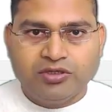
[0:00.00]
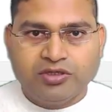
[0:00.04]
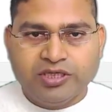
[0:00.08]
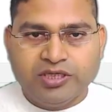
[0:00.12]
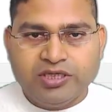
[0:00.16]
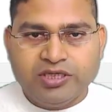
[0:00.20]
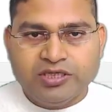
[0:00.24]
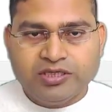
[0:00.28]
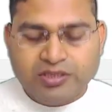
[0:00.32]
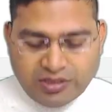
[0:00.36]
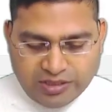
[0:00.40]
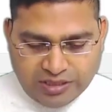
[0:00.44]

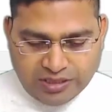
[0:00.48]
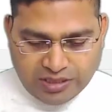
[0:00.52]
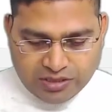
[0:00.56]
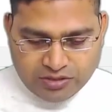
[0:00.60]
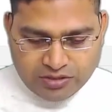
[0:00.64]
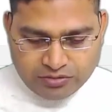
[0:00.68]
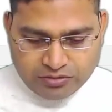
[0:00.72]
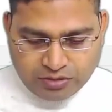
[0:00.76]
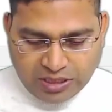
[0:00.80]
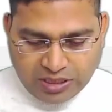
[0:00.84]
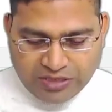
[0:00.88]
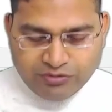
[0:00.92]
okay
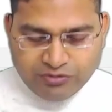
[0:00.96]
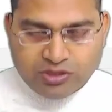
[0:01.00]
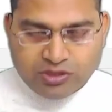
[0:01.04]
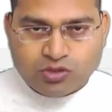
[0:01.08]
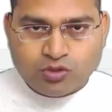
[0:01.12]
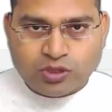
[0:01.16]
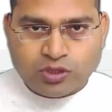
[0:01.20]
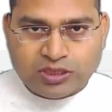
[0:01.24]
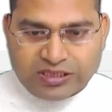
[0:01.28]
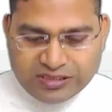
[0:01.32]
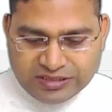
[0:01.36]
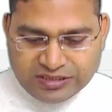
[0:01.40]
now i will
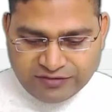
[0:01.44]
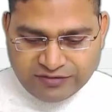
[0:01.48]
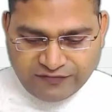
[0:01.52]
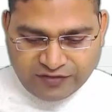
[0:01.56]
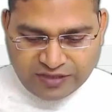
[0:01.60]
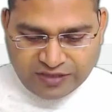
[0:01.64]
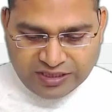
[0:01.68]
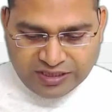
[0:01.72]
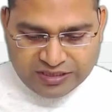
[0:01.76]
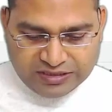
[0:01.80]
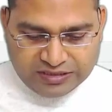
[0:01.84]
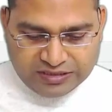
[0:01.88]
quickly
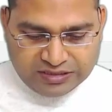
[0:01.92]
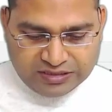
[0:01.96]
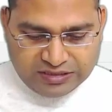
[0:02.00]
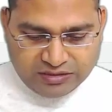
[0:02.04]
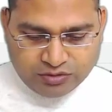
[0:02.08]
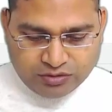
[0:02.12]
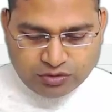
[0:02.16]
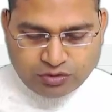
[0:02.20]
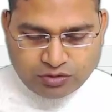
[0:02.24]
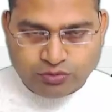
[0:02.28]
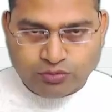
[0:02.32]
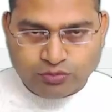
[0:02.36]

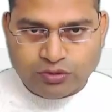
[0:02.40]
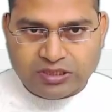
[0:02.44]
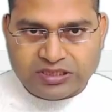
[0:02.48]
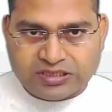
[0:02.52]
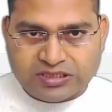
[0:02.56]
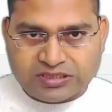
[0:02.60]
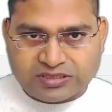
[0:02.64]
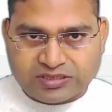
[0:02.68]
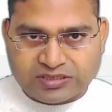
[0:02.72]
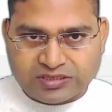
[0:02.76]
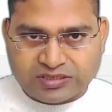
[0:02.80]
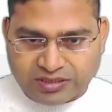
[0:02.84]
define two
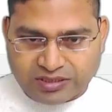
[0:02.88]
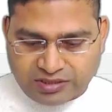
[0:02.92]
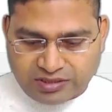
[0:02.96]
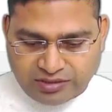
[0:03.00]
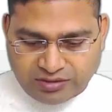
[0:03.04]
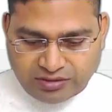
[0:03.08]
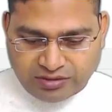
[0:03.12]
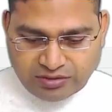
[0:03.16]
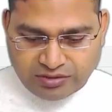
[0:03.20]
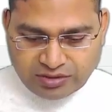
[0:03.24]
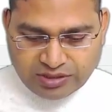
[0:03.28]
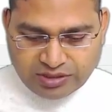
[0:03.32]
lists
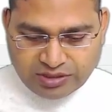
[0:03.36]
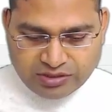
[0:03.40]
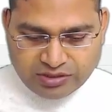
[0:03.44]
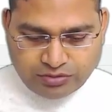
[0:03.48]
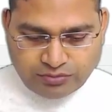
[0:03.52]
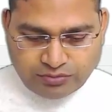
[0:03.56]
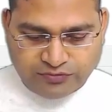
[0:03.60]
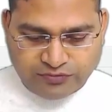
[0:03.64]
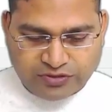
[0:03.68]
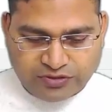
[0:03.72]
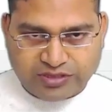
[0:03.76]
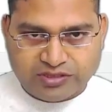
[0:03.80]
here okay
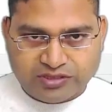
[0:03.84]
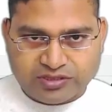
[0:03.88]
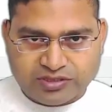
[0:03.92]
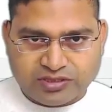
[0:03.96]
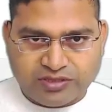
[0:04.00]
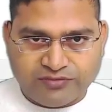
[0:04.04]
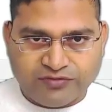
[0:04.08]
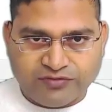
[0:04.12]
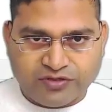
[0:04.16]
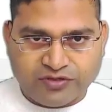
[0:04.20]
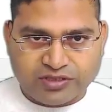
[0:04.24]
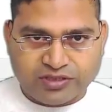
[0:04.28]
so for
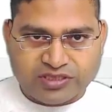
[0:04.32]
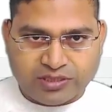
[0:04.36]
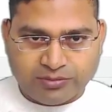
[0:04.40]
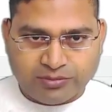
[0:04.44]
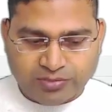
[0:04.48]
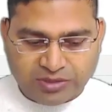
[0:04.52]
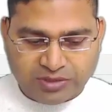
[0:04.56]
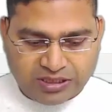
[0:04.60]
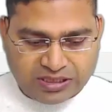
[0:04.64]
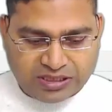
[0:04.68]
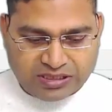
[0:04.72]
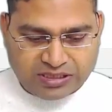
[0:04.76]
say for
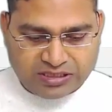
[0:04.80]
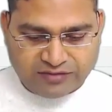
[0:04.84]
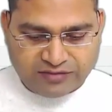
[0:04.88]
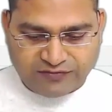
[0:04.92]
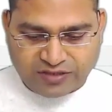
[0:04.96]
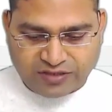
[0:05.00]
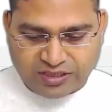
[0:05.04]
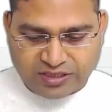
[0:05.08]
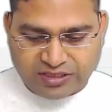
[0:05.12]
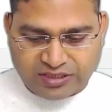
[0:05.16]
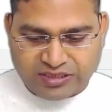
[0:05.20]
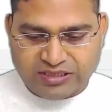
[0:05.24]
example i'll
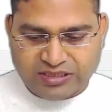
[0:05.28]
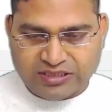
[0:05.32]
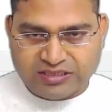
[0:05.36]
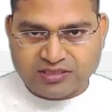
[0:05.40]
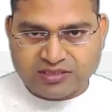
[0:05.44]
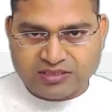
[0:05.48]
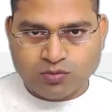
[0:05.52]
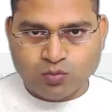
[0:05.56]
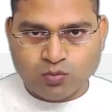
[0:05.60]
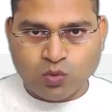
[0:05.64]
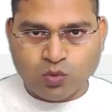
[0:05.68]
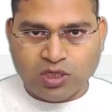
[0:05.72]
define
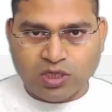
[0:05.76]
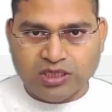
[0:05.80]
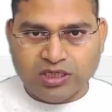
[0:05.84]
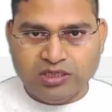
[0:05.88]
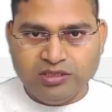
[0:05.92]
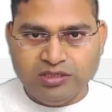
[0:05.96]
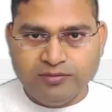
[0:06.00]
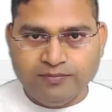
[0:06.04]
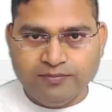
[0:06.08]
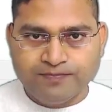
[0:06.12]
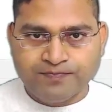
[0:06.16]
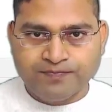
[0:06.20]
list
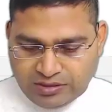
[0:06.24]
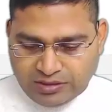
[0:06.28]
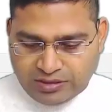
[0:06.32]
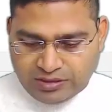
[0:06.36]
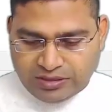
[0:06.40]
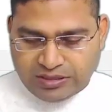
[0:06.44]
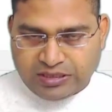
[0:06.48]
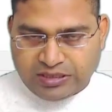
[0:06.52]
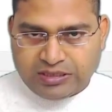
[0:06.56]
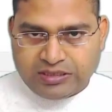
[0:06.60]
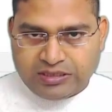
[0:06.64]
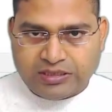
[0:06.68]
one
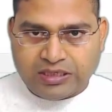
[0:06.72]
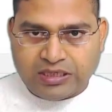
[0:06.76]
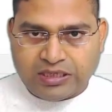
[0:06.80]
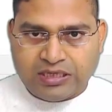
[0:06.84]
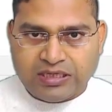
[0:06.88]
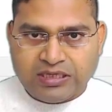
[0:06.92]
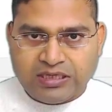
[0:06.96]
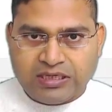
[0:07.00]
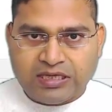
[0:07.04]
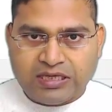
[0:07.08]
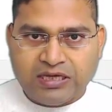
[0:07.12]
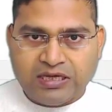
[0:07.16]
and
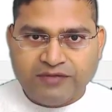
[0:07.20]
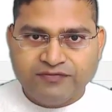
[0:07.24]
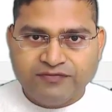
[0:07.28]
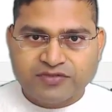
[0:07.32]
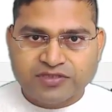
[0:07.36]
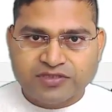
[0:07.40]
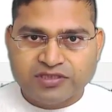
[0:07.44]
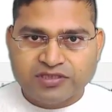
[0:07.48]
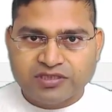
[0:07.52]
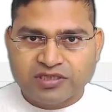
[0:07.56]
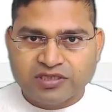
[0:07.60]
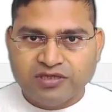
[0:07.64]
i'll have
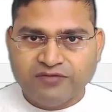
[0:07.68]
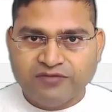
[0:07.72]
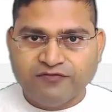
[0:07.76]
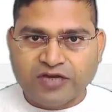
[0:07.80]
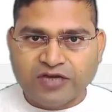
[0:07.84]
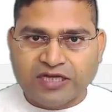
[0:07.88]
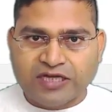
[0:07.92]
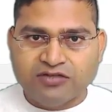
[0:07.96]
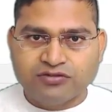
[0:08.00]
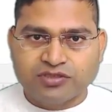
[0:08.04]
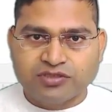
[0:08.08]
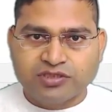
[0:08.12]
certain
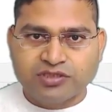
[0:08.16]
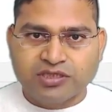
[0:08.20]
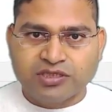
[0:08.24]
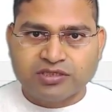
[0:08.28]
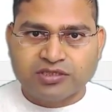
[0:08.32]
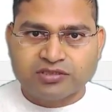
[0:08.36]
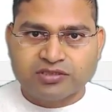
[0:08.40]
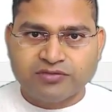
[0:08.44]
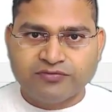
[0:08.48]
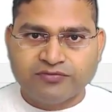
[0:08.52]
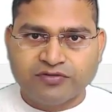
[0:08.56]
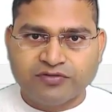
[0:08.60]
values
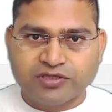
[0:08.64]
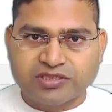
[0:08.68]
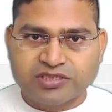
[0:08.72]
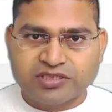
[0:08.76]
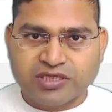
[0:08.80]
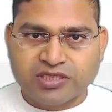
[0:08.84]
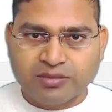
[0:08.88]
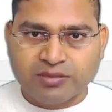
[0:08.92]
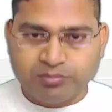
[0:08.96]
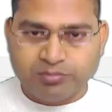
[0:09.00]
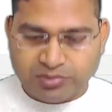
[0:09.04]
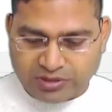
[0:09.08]
there so for
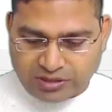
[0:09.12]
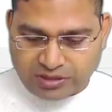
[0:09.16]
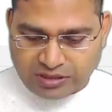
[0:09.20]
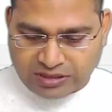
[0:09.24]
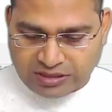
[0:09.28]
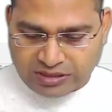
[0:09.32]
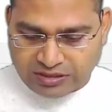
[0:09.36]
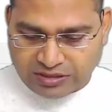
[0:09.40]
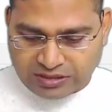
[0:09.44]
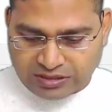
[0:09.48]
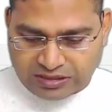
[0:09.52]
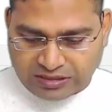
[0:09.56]
example
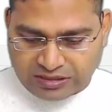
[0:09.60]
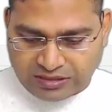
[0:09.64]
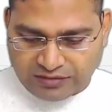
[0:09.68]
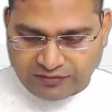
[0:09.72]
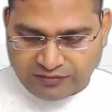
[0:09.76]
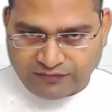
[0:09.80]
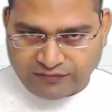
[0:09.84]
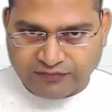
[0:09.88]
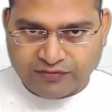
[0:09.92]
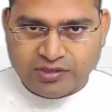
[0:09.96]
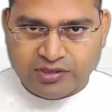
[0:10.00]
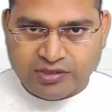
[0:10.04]
i'll
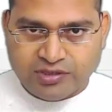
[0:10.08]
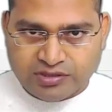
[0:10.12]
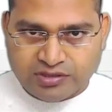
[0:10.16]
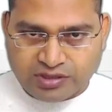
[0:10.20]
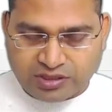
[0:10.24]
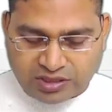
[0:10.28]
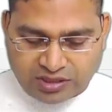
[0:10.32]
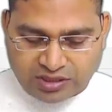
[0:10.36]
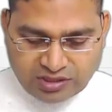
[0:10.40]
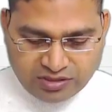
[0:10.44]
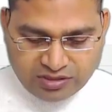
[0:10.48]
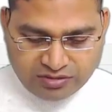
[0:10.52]
have
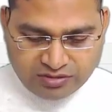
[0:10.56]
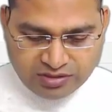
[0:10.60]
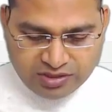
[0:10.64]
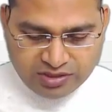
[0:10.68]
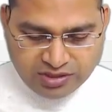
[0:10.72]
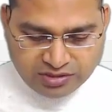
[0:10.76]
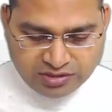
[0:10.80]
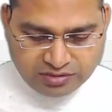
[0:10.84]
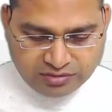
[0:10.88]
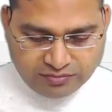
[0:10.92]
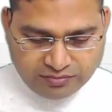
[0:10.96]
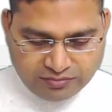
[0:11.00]
the
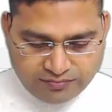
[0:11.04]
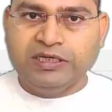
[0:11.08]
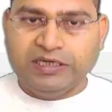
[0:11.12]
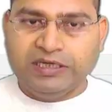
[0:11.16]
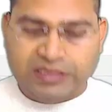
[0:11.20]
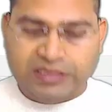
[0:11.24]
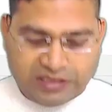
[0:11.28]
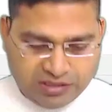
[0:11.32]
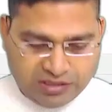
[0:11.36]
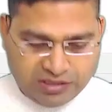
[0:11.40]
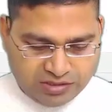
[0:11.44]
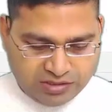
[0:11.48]
countries
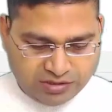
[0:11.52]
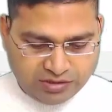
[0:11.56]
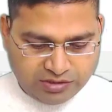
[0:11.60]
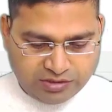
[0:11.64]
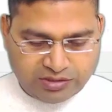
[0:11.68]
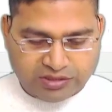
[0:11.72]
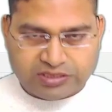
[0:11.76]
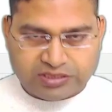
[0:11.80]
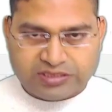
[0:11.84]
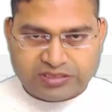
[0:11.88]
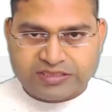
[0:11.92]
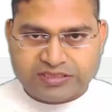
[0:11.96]
and
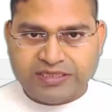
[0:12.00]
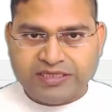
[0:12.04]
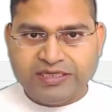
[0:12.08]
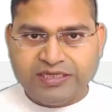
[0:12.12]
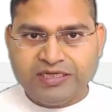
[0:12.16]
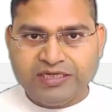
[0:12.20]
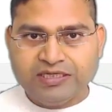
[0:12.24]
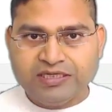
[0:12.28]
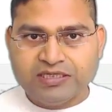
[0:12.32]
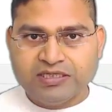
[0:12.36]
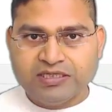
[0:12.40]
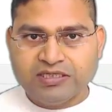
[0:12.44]
the
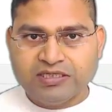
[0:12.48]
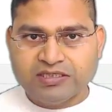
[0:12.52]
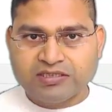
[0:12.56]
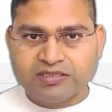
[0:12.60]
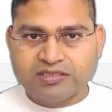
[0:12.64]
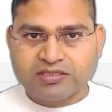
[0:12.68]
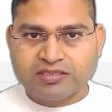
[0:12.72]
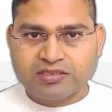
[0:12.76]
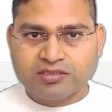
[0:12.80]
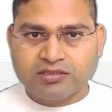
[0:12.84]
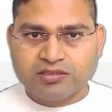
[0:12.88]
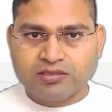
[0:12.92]
second
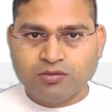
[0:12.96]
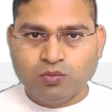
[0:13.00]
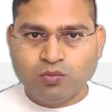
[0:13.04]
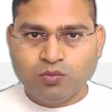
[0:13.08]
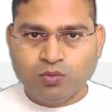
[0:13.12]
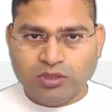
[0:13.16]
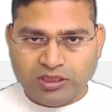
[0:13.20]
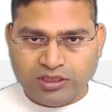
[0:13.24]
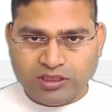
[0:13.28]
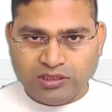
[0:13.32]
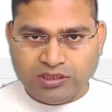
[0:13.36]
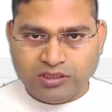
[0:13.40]
list
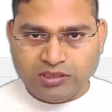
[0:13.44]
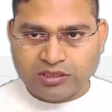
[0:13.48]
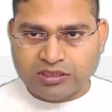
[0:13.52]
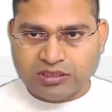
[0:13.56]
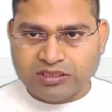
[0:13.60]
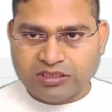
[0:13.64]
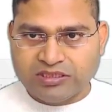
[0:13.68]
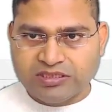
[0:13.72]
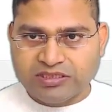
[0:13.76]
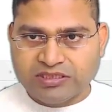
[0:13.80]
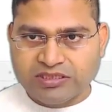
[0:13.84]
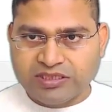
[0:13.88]
will
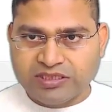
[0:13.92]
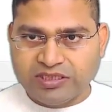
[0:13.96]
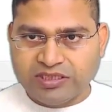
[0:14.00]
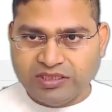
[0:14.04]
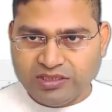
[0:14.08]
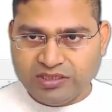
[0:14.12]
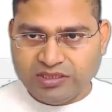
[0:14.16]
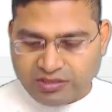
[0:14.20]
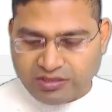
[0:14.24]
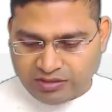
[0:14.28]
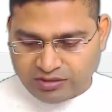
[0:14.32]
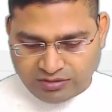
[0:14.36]

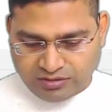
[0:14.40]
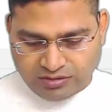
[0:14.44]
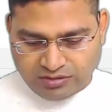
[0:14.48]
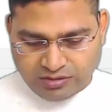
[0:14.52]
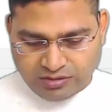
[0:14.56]
contain